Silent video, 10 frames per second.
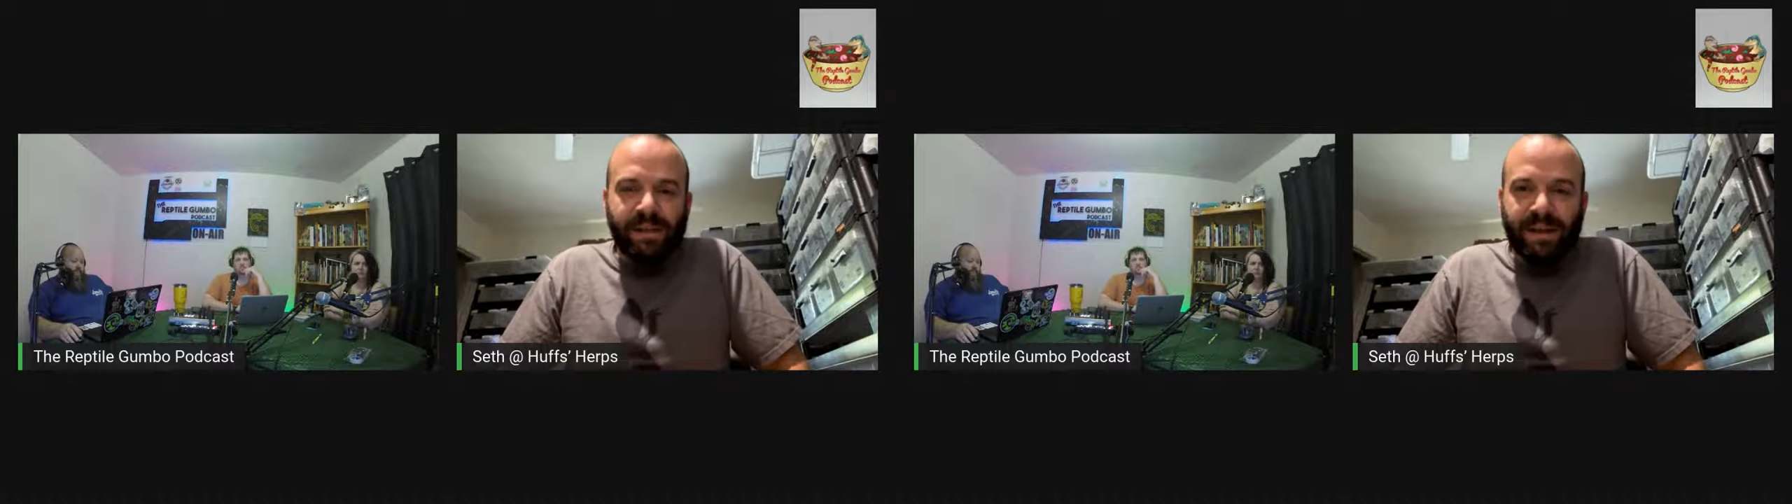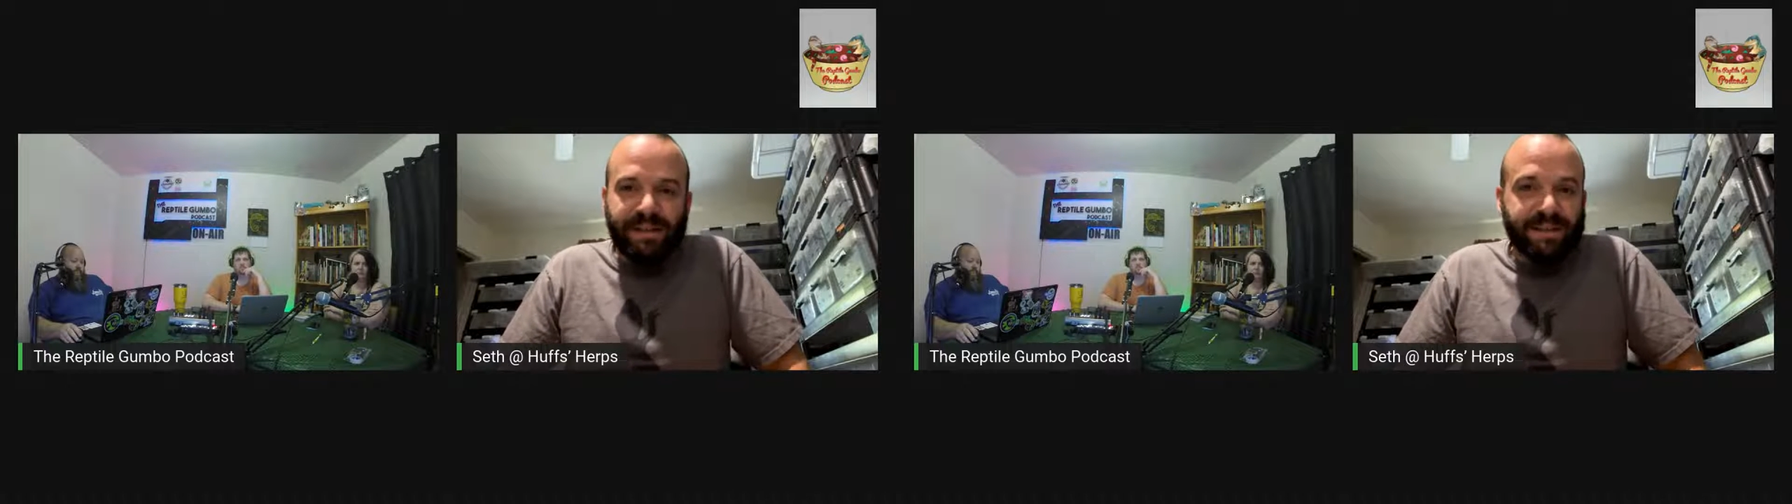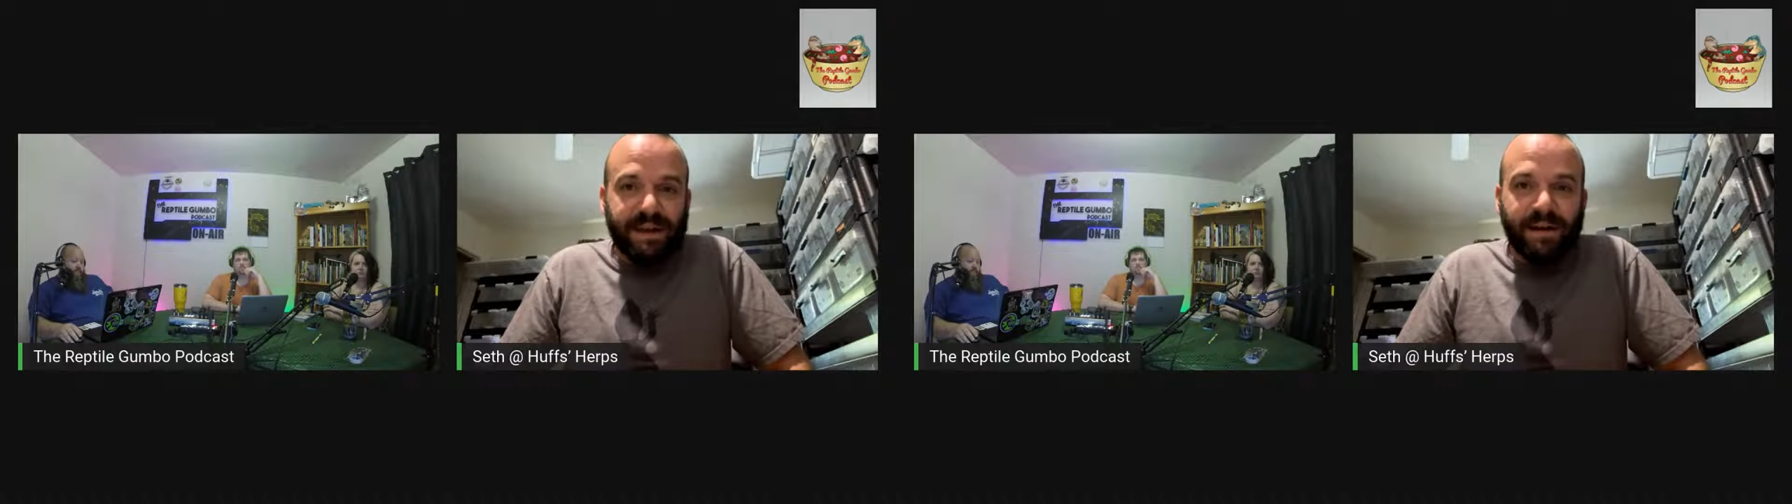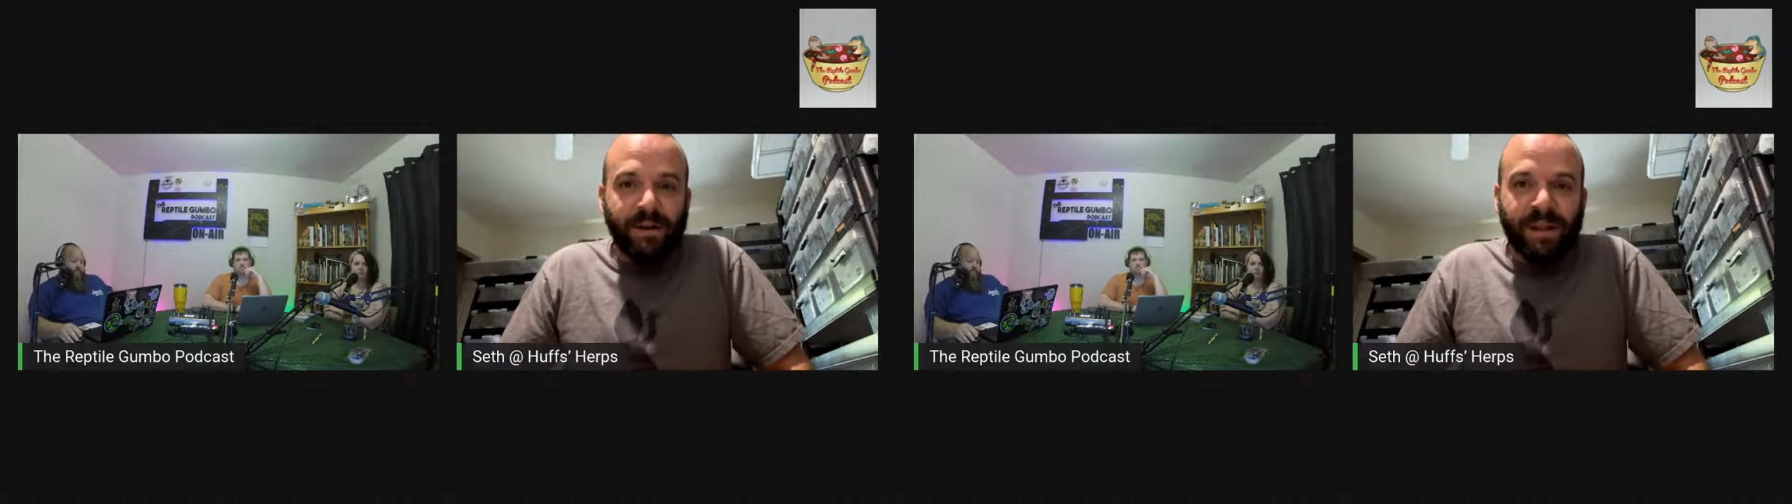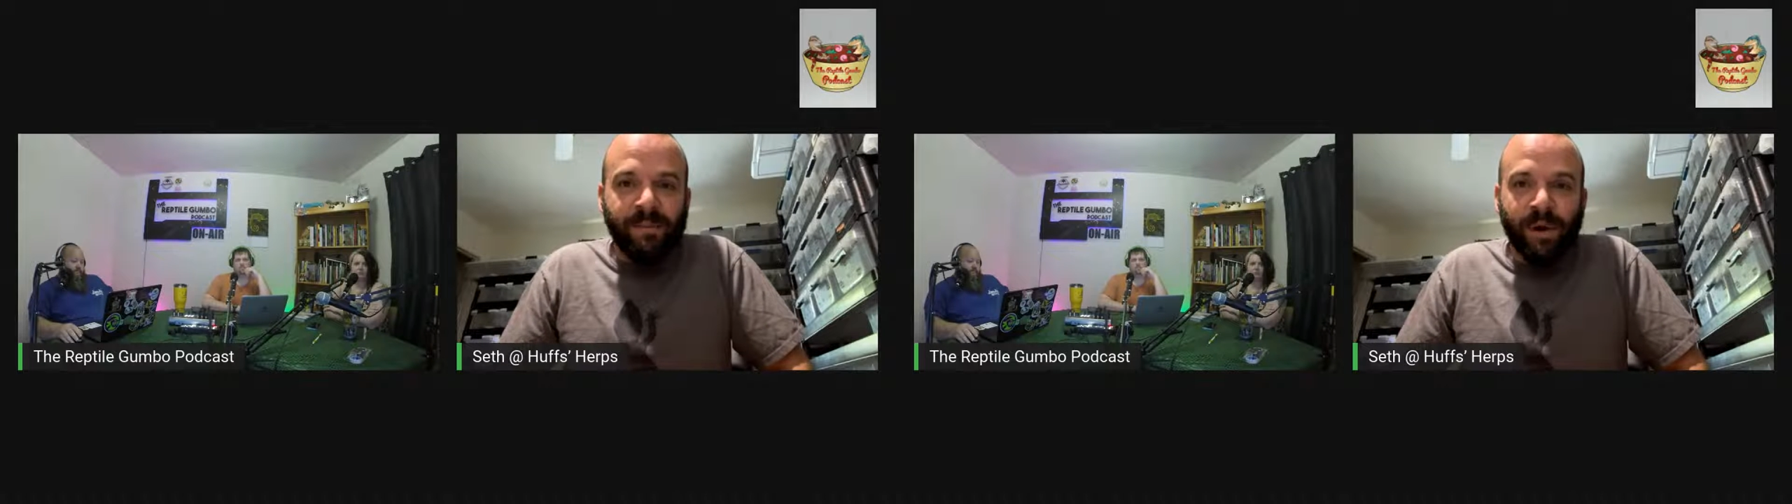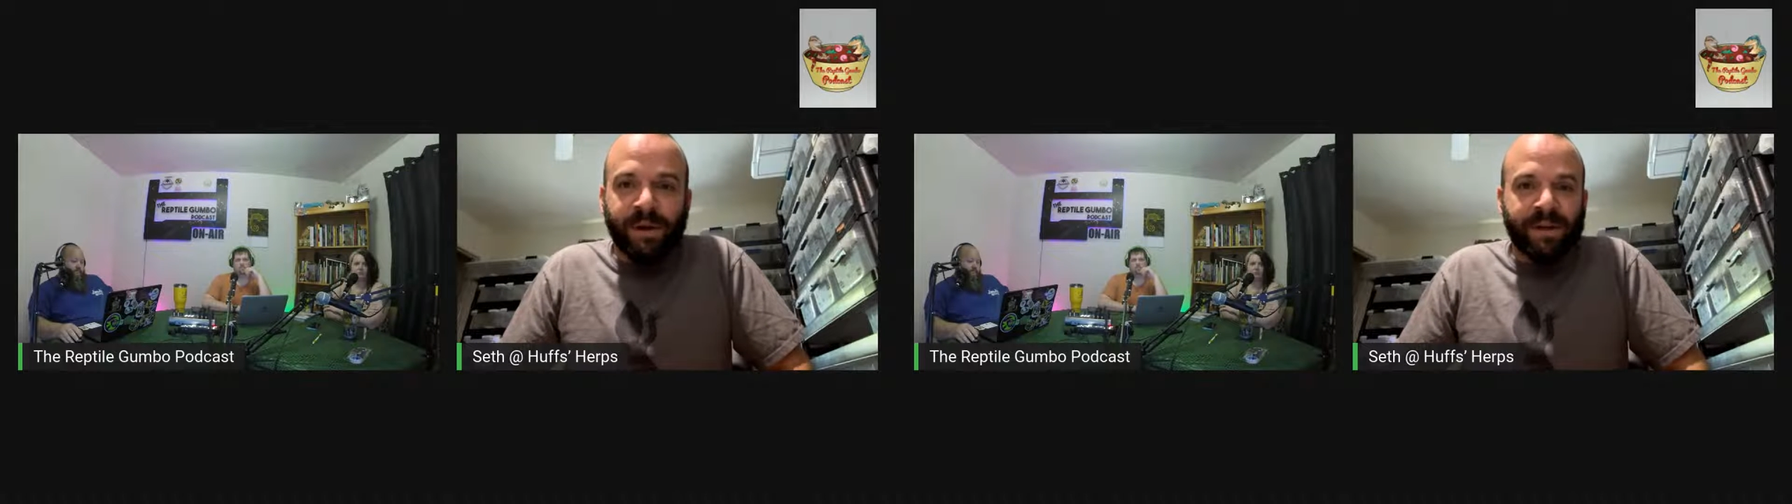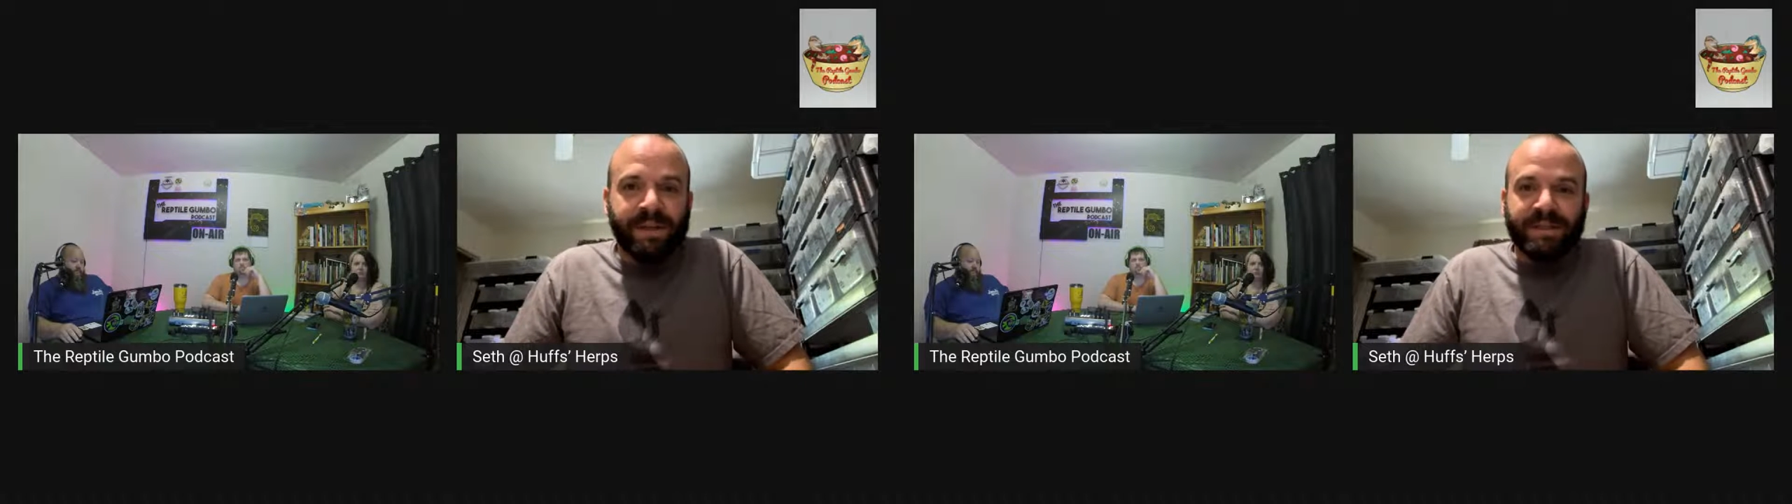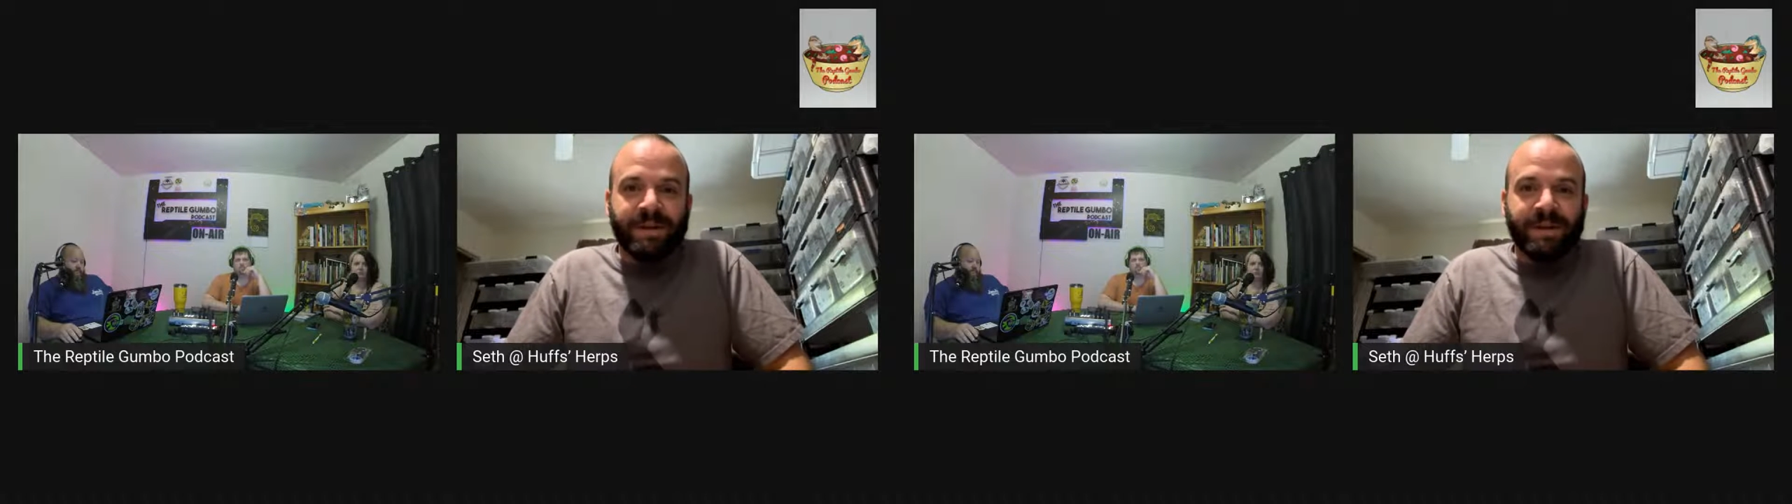like I said, I know how that market is,